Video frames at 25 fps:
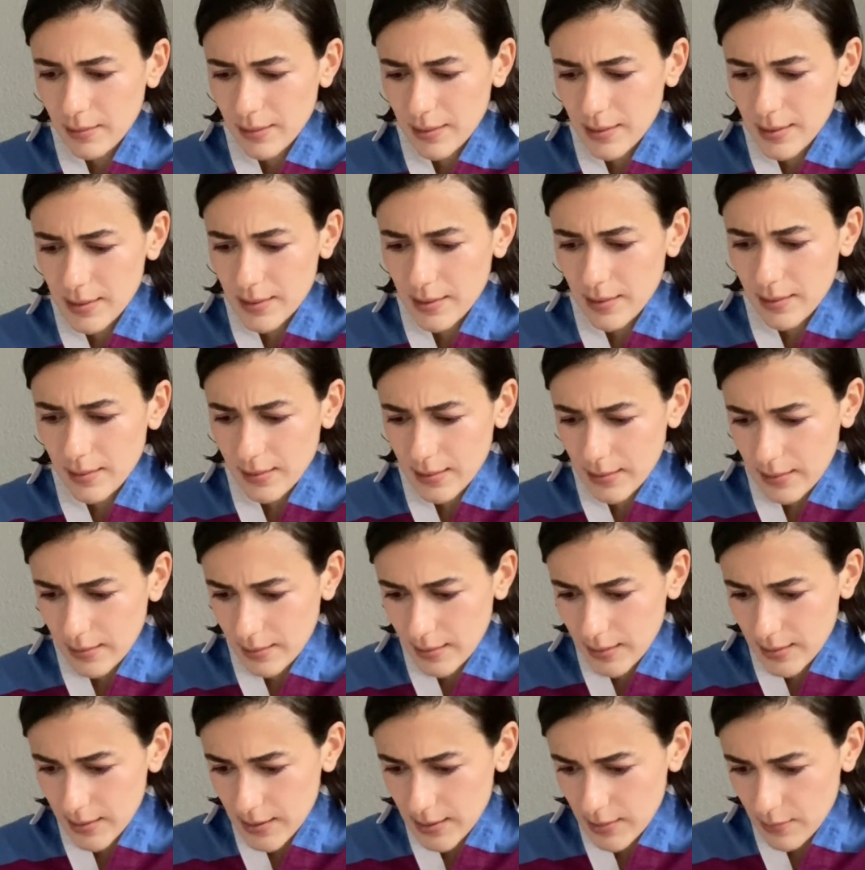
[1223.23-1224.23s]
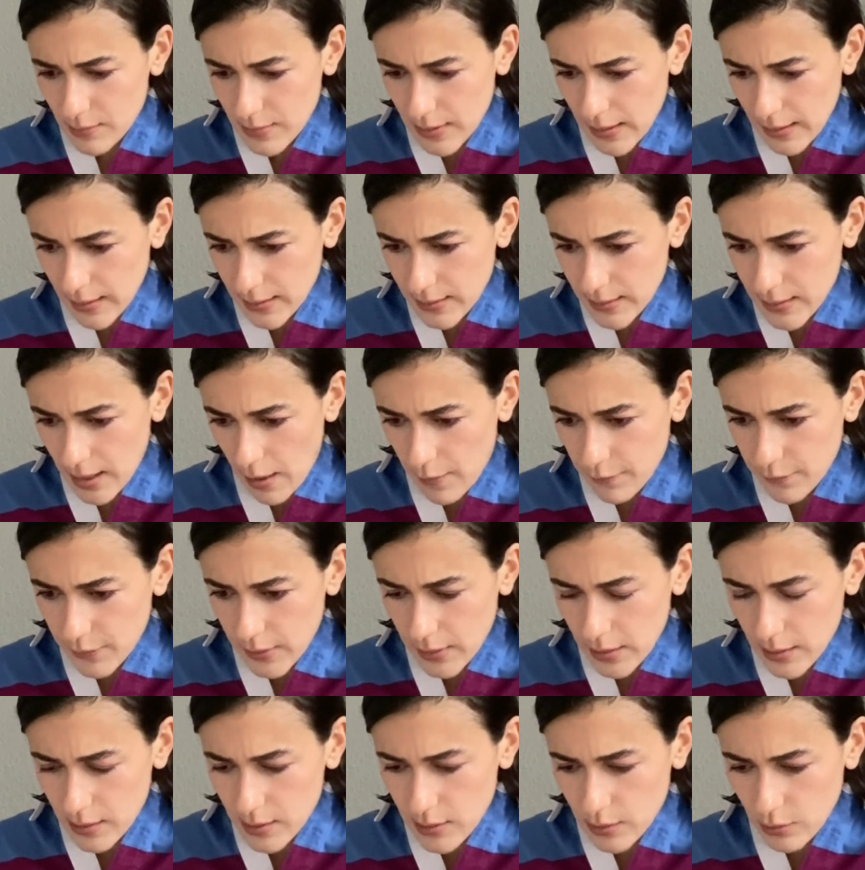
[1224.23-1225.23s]
this seems like a
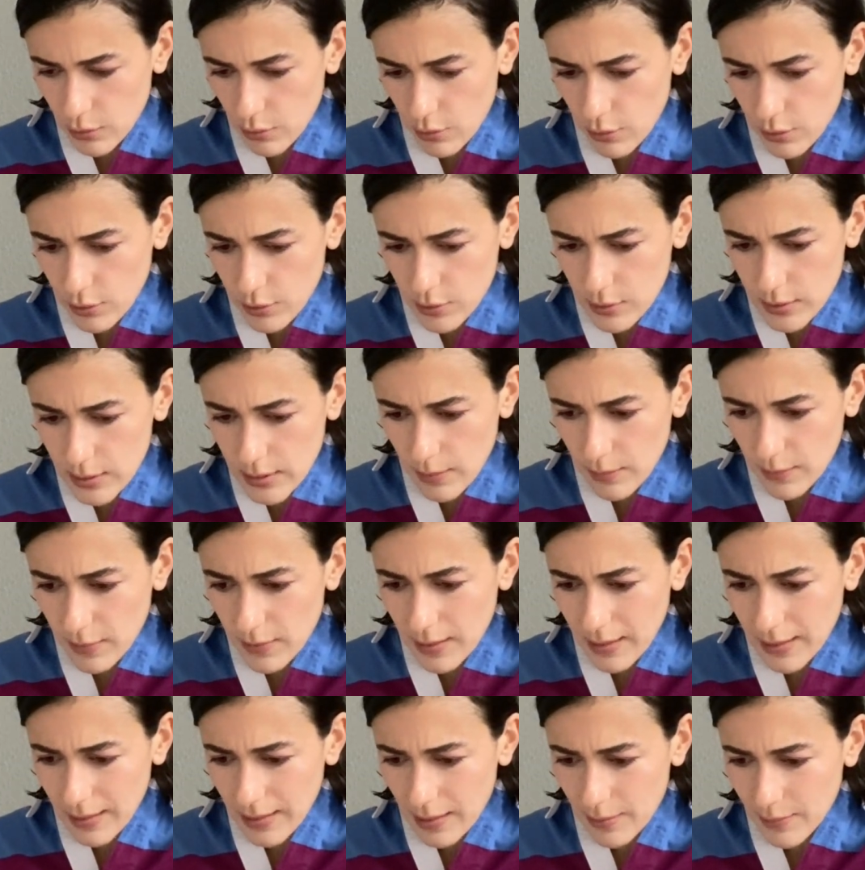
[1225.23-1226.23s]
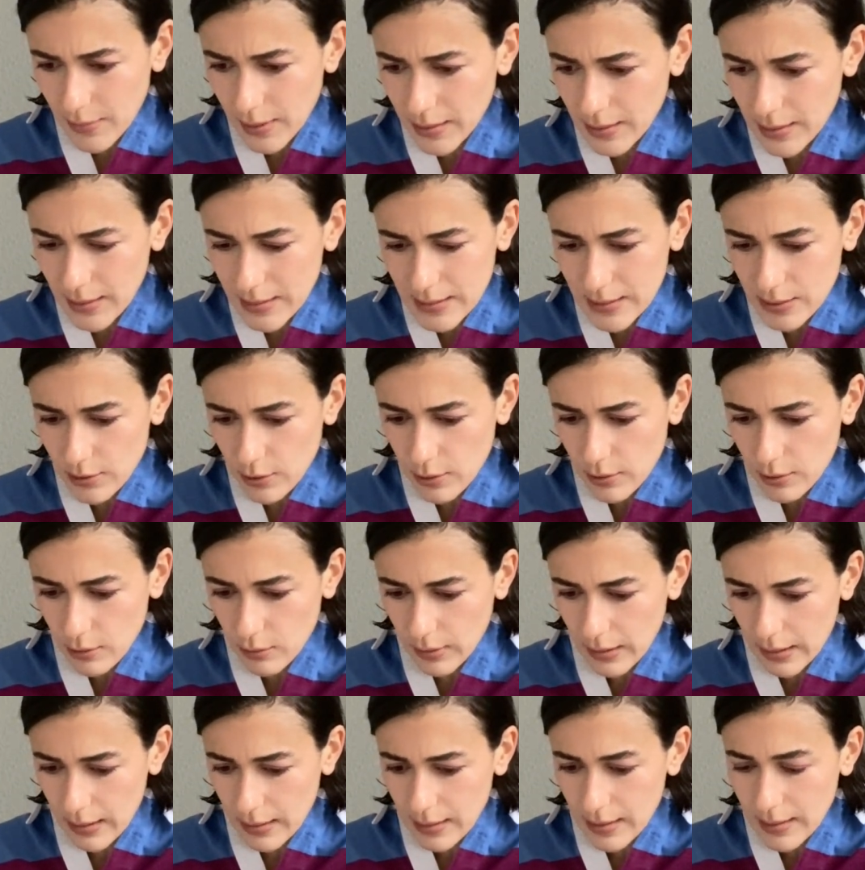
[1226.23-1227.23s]
taffeta skirt or something. I mean, it's not
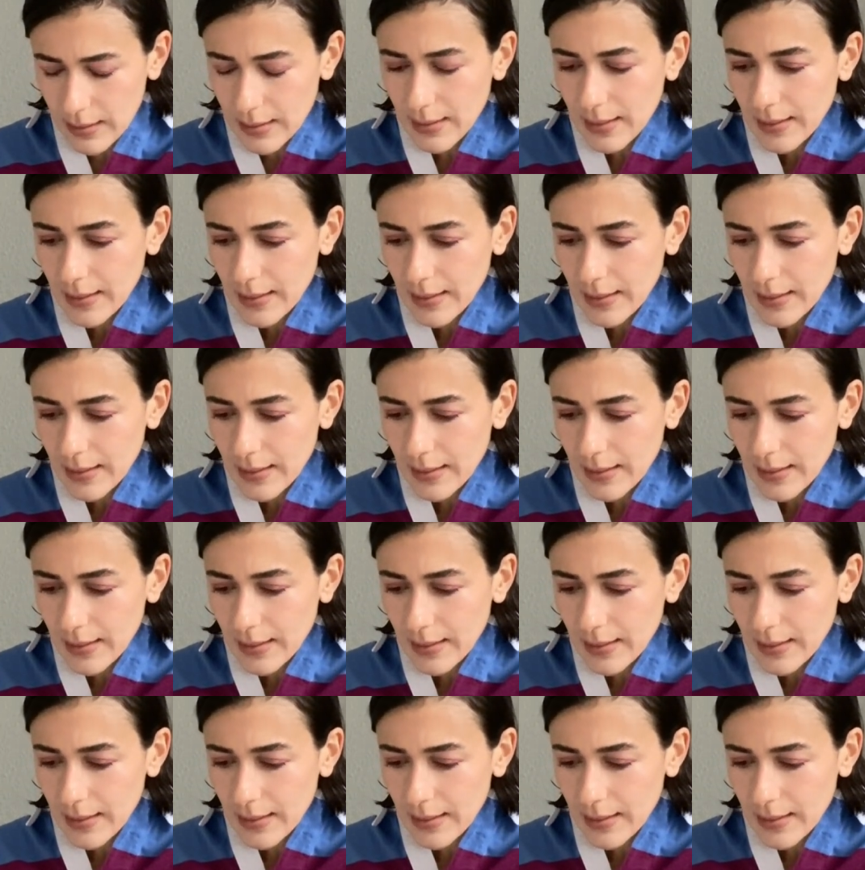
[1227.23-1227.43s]
okay.